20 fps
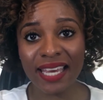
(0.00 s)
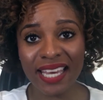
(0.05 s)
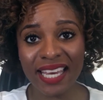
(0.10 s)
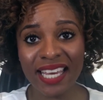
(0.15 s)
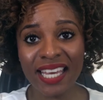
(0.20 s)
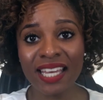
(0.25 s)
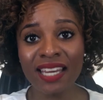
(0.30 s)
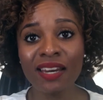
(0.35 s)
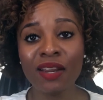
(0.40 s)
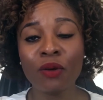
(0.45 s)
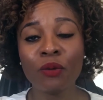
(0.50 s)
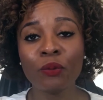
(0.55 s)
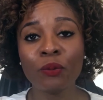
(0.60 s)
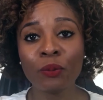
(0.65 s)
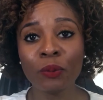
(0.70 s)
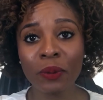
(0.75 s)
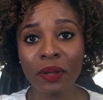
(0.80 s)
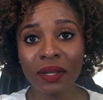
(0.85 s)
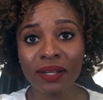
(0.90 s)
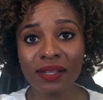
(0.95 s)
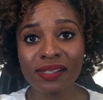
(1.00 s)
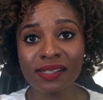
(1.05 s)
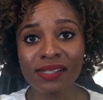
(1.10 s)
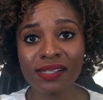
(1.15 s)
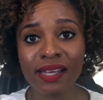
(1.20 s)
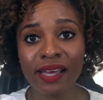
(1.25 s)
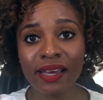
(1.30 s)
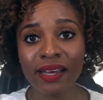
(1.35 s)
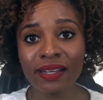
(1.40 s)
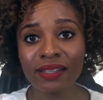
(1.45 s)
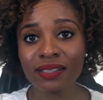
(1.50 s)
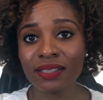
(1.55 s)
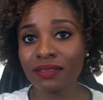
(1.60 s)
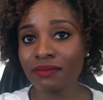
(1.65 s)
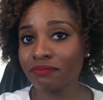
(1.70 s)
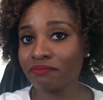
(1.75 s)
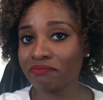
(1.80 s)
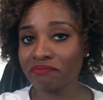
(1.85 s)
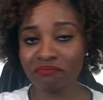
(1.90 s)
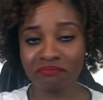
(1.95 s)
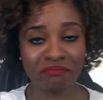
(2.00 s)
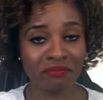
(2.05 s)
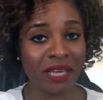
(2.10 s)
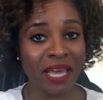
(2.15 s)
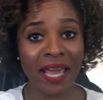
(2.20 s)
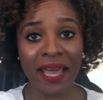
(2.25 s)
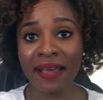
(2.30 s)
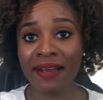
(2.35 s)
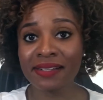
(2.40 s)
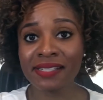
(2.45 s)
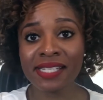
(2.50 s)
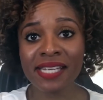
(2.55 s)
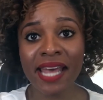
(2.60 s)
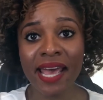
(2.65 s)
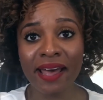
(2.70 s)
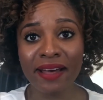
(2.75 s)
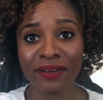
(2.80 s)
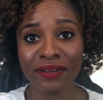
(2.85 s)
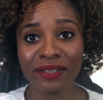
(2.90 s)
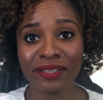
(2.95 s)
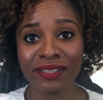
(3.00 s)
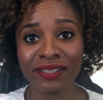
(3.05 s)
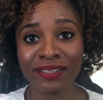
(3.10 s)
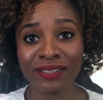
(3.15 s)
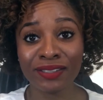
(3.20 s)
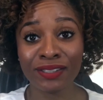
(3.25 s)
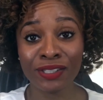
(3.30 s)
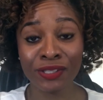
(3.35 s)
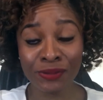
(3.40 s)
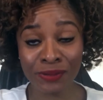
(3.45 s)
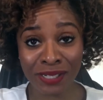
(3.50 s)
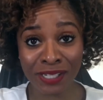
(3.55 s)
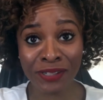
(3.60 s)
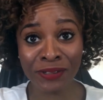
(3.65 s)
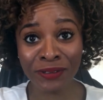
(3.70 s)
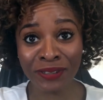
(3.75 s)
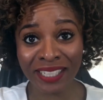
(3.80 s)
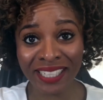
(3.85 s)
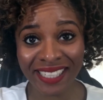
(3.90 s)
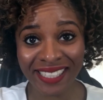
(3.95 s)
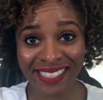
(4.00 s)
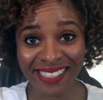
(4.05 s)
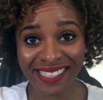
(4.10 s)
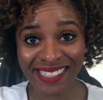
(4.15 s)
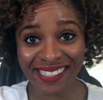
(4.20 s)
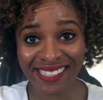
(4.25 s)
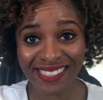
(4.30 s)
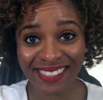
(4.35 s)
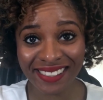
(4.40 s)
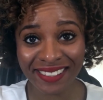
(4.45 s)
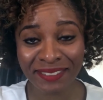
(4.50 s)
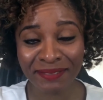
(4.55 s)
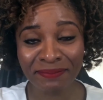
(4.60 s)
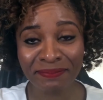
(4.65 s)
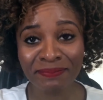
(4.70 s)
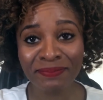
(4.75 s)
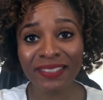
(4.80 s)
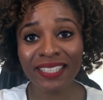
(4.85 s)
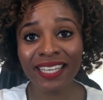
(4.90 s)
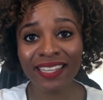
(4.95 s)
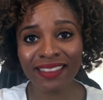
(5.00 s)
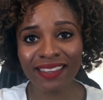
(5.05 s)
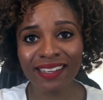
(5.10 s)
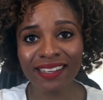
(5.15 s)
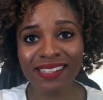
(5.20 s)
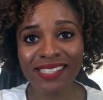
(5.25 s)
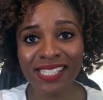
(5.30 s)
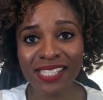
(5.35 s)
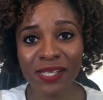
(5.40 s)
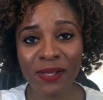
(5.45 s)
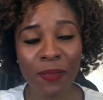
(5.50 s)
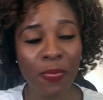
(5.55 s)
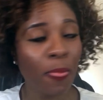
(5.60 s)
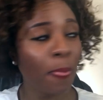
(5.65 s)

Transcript: in real estate, hands down. Do you want to know what it is? Get this.